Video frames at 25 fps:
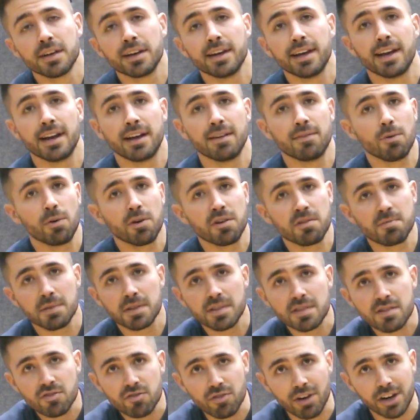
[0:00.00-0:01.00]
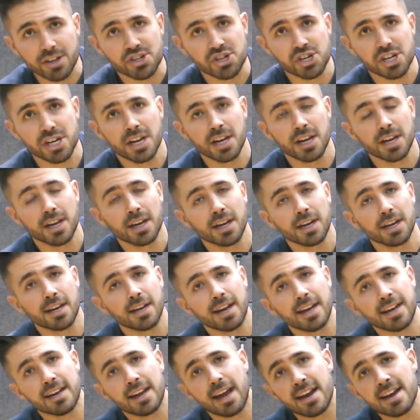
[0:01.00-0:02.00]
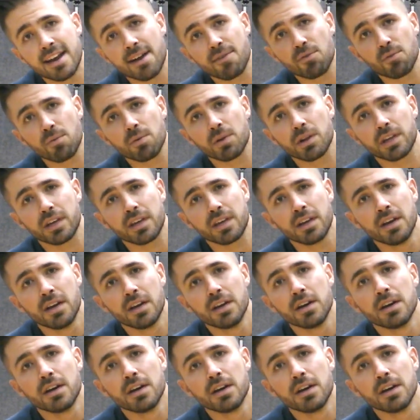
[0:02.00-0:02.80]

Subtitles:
and I've always been stretching, and I never really